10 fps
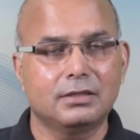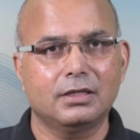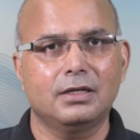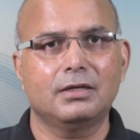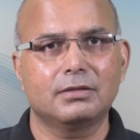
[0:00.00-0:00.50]

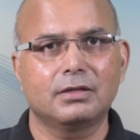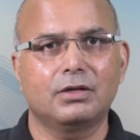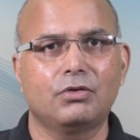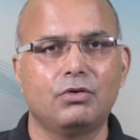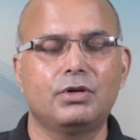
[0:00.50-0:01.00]
the
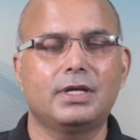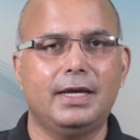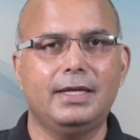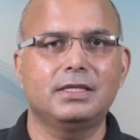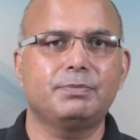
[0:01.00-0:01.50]
court
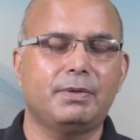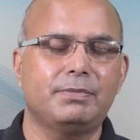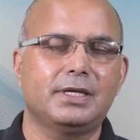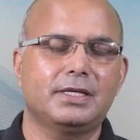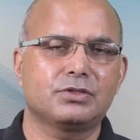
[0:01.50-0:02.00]
and the
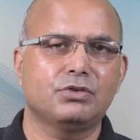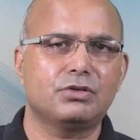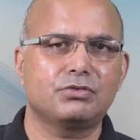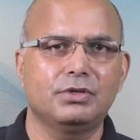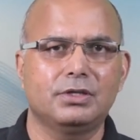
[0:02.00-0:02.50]
public is
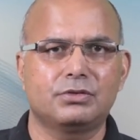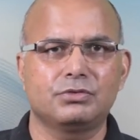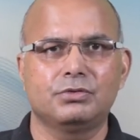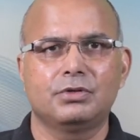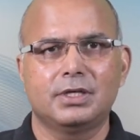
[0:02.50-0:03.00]
not going
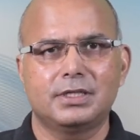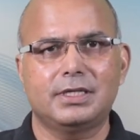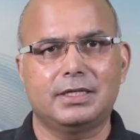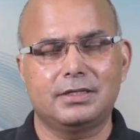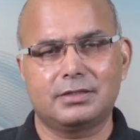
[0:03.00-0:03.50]
to
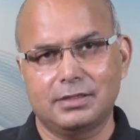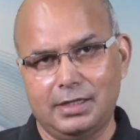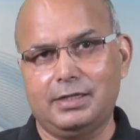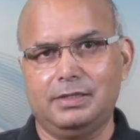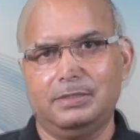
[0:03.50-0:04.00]
take it
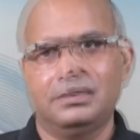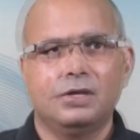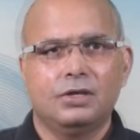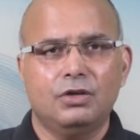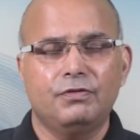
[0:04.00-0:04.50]
lightly.
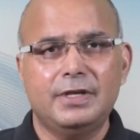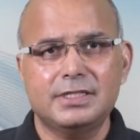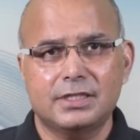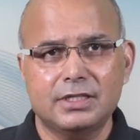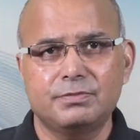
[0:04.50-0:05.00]
Now,
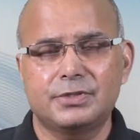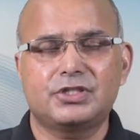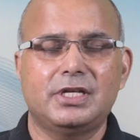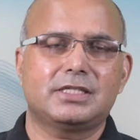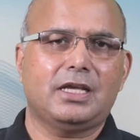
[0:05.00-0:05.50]
when such
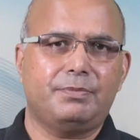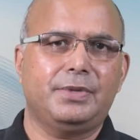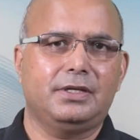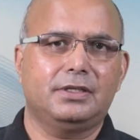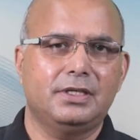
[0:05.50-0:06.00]
mistakes
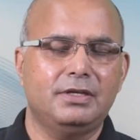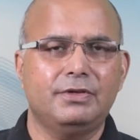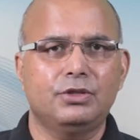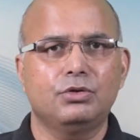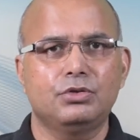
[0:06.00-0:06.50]
happen,
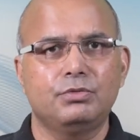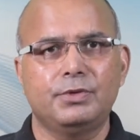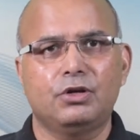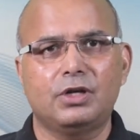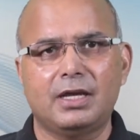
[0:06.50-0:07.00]
even though you
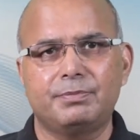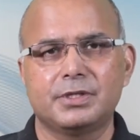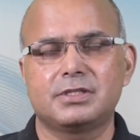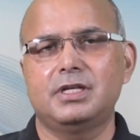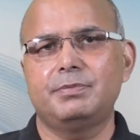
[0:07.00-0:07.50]
may not have
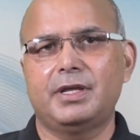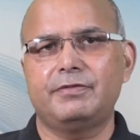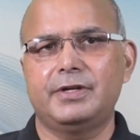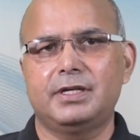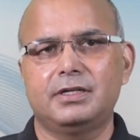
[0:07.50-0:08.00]
personally
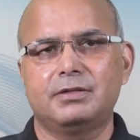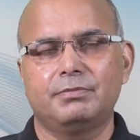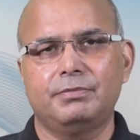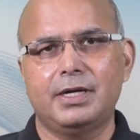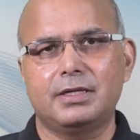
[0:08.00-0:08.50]
benefited,
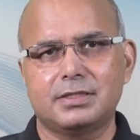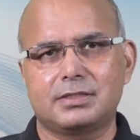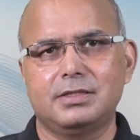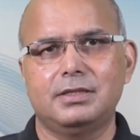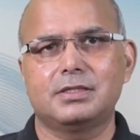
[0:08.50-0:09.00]
but
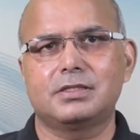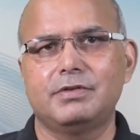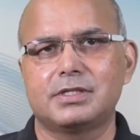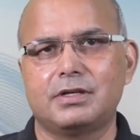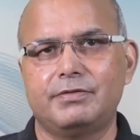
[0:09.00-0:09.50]
still the
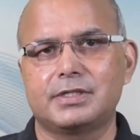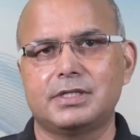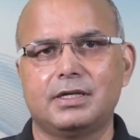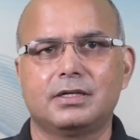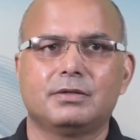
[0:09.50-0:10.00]
civil
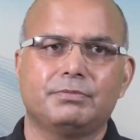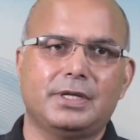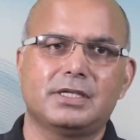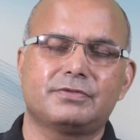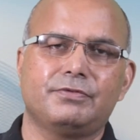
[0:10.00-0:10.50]
servants are
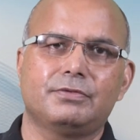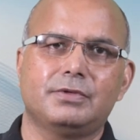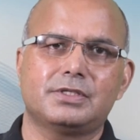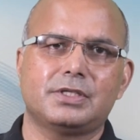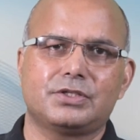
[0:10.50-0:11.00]
punished
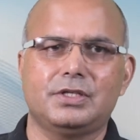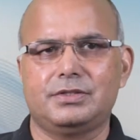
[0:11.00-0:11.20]
in such